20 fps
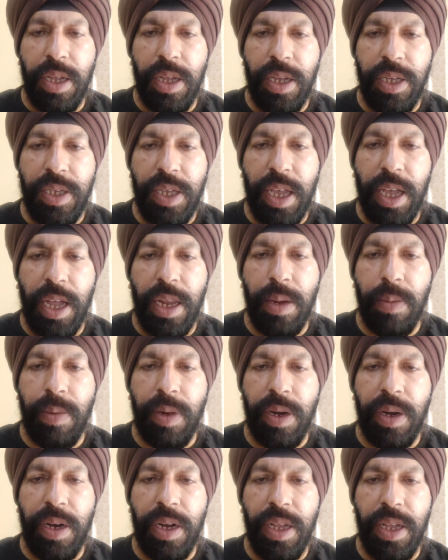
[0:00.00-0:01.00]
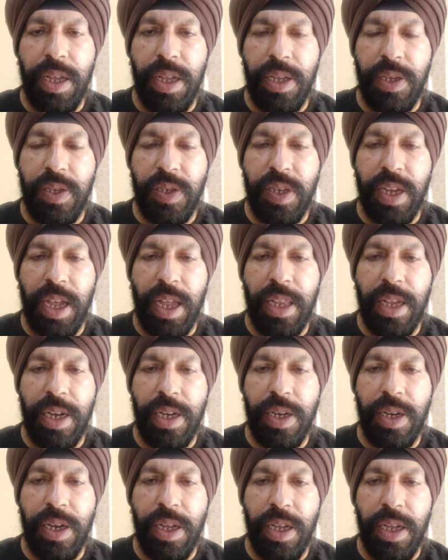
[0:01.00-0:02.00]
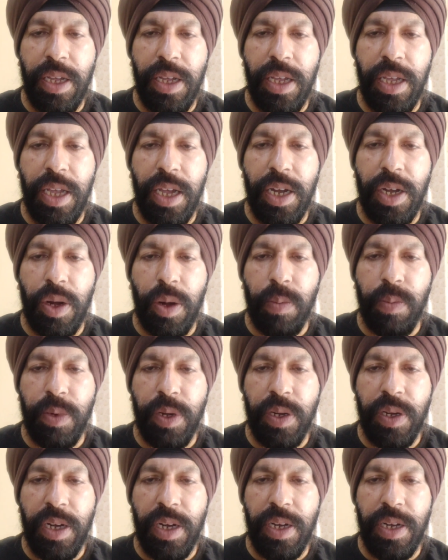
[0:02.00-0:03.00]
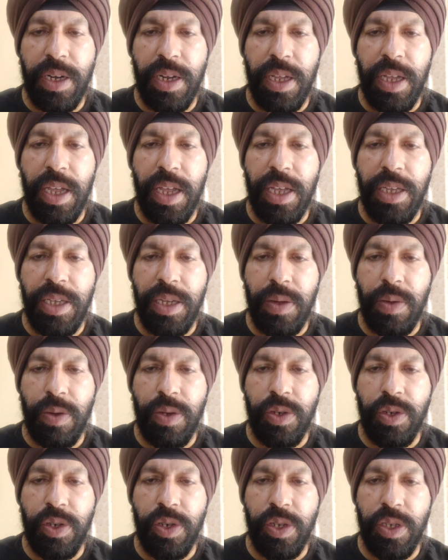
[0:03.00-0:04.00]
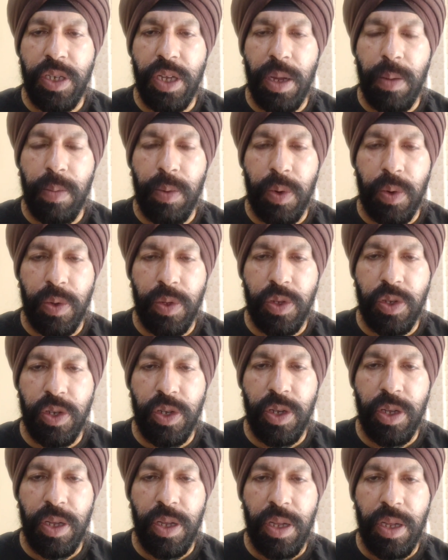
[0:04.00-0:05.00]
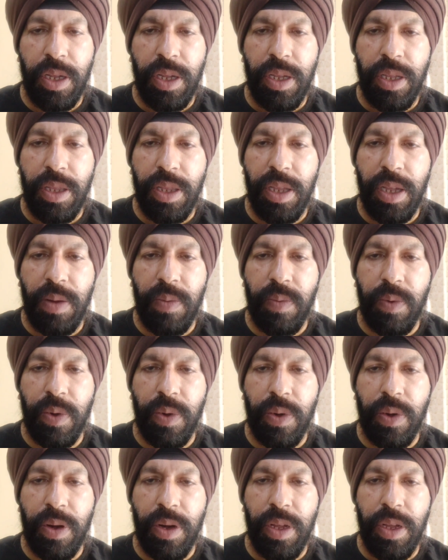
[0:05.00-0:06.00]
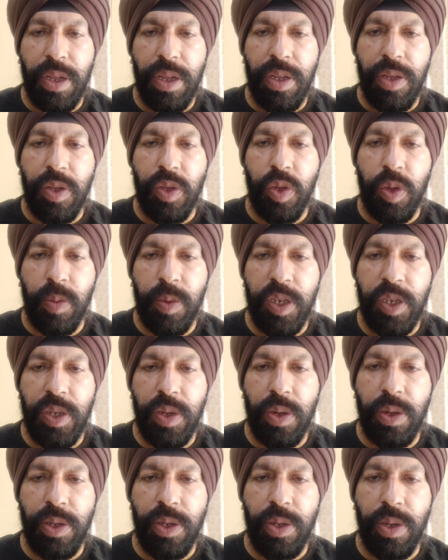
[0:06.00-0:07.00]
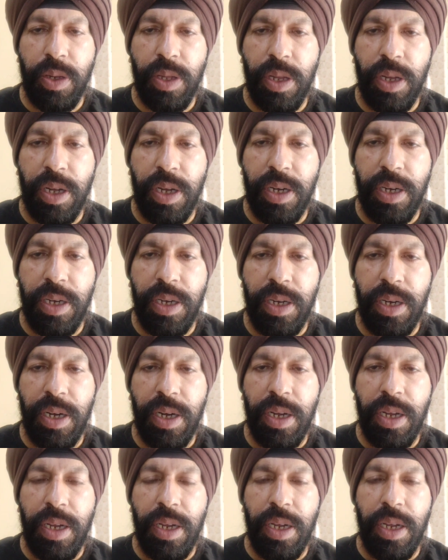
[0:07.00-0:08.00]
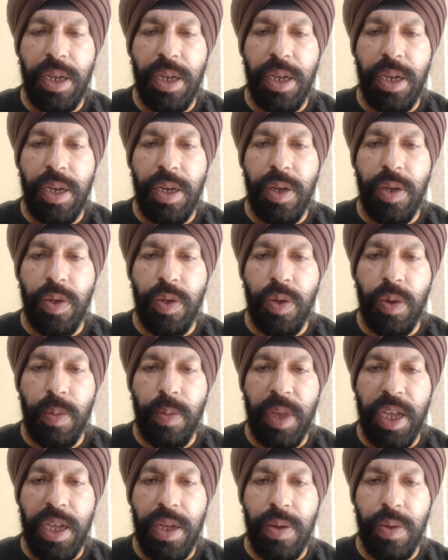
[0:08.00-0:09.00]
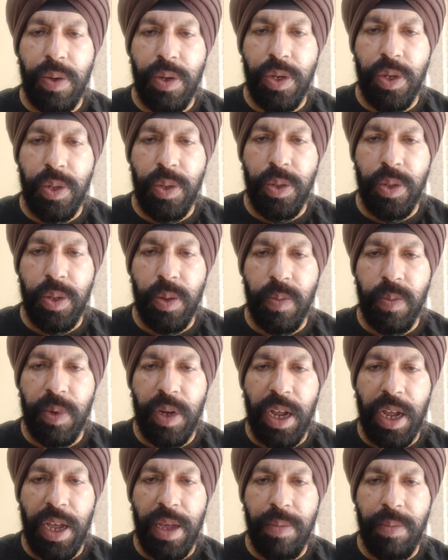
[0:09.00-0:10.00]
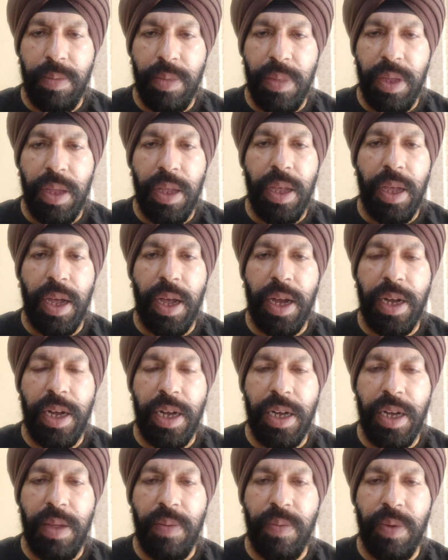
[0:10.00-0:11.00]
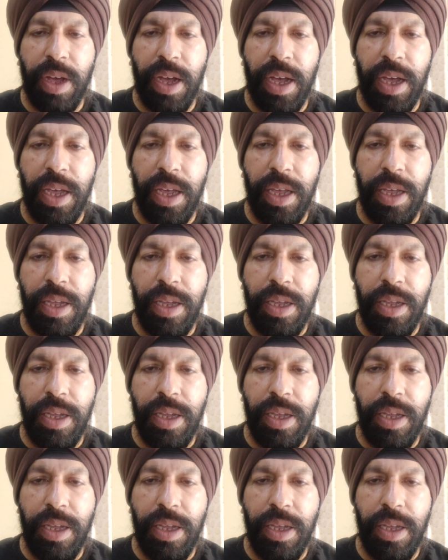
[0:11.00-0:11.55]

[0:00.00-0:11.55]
his caliber, his talent, he adopted it as a conscious approach. Therefore, you must also learn to make good use of time, identify